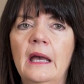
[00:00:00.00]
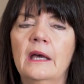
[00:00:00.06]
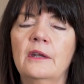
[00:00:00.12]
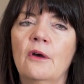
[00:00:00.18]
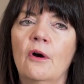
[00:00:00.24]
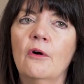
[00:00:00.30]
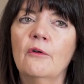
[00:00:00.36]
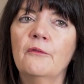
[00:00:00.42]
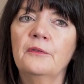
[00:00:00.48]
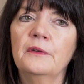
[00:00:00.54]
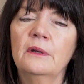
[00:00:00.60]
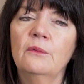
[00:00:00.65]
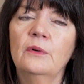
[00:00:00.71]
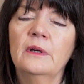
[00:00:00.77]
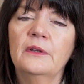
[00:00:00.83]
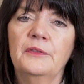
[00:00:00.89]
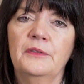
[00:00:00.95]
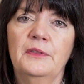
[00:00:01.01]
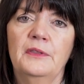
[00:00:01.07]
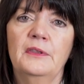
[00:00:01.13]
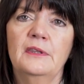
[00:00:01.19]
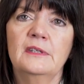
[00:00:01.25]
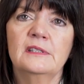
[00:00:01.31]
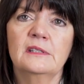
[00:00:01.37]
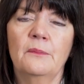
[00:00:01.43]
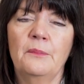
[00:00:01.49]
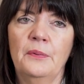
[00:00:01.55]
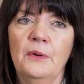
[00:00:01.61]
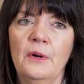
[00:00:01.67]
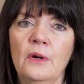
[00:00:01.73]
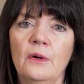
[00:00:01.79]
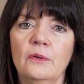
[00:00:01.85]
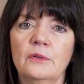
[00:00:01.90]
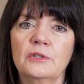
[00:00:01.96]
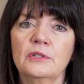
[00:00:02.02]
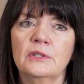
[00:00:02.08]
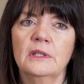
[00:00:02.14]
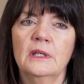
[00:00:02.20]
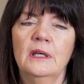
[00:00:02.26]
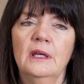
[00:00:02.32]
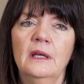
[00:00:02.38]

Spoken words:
And hopefully with this approach,